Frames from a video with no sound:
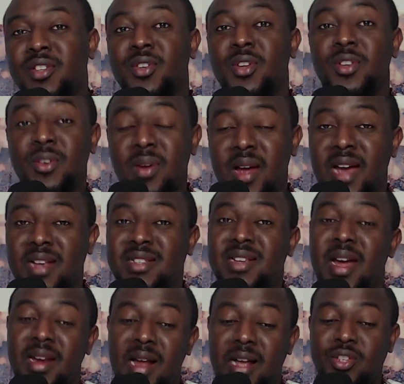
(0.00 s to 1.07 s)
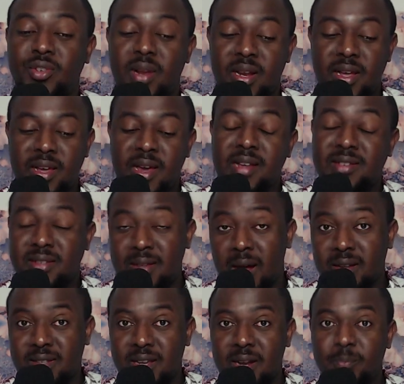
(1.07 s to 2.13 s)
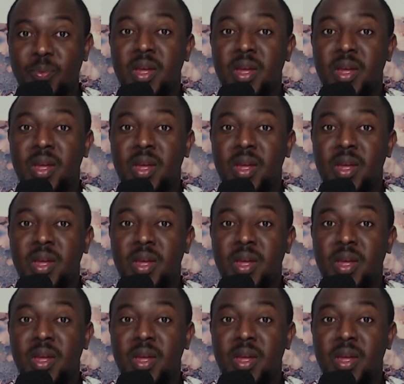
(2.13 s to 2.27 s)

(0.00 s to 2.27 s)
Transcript: so you guys can actually get started.